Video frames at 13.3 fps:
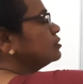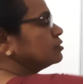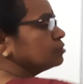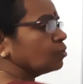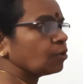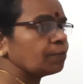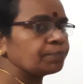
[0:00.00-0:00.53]
the
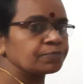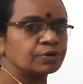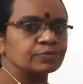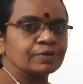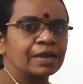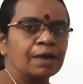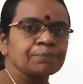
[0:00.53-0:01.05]
slope, what
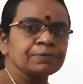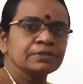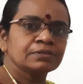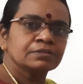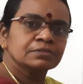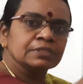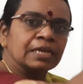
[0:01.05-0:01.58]
will
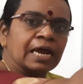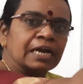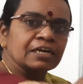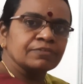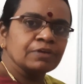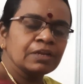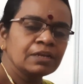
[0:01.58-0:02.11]
happen? The
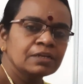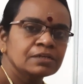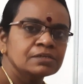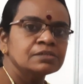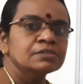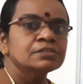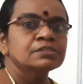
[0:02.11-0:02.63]
ladder will
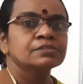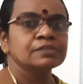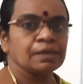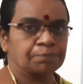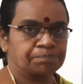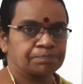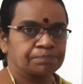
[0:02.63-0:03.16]

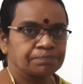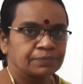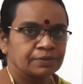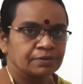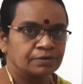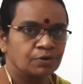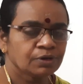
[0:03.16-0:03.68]
slip.
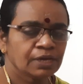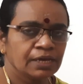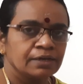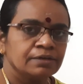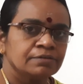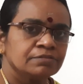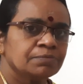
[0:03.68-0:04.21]

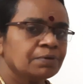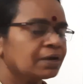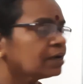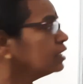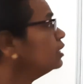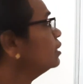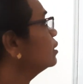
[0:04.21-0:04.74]
Okay.
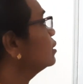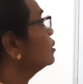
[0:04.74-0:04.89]
Similarly,